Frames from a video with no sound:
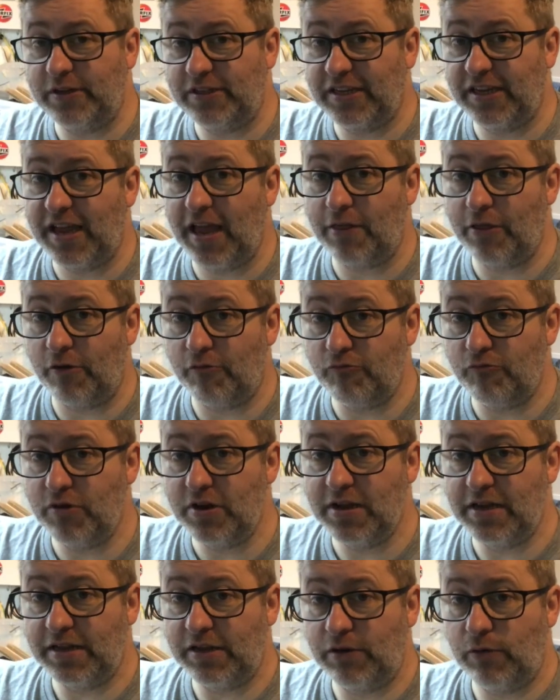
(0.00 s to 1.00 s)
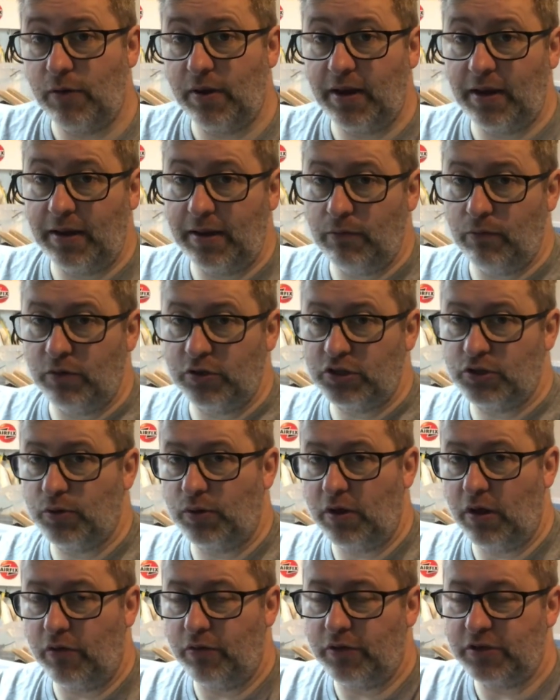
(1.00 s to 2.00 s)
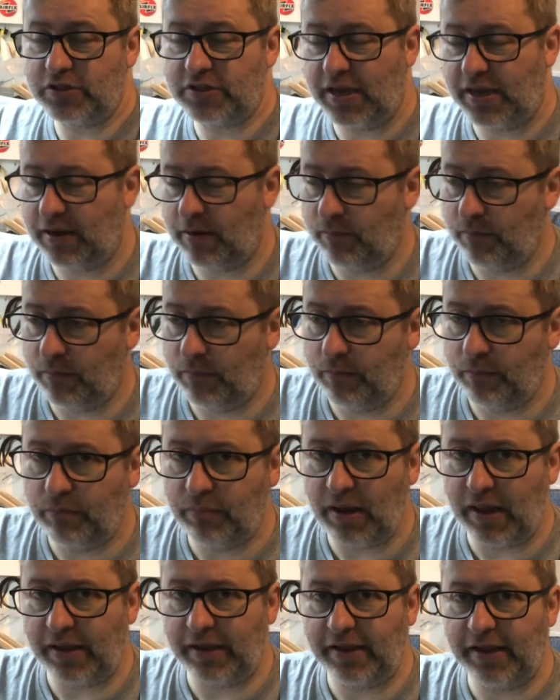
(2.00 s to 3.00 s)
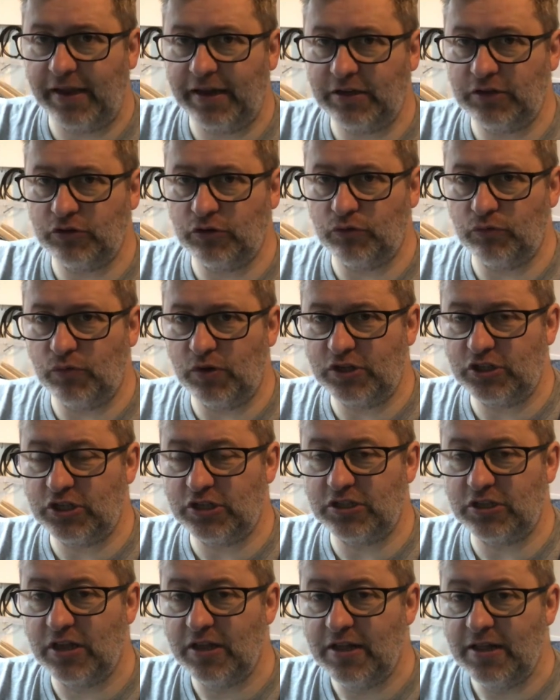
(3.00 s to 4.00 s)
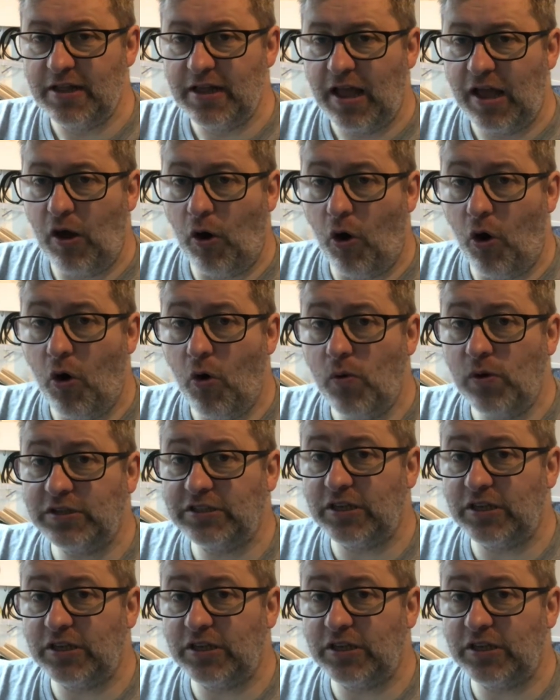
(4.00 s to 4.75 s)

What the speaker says: together really quickly once we've got the second planking done, which is always